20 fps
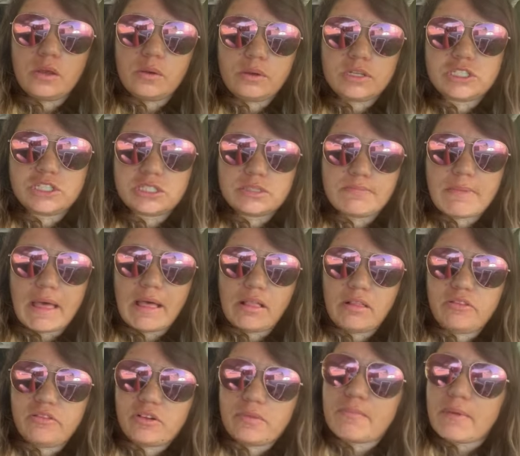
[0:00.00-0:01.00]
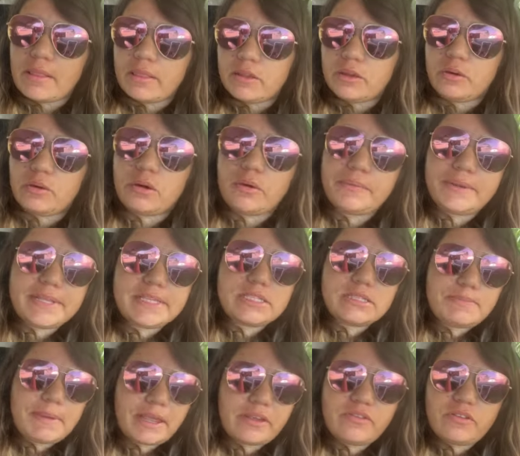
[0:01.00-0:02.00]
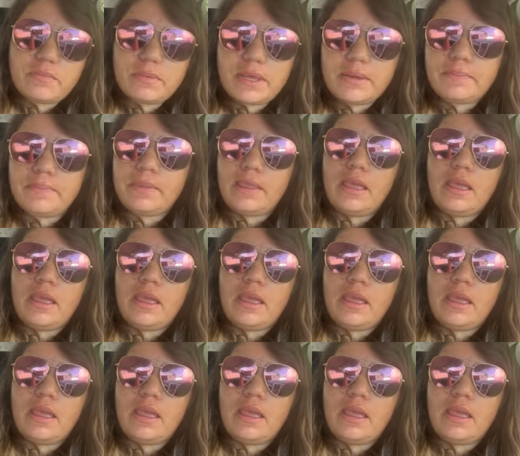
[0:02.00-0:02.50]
which is Mel from Mel Lenore Reads pick for me.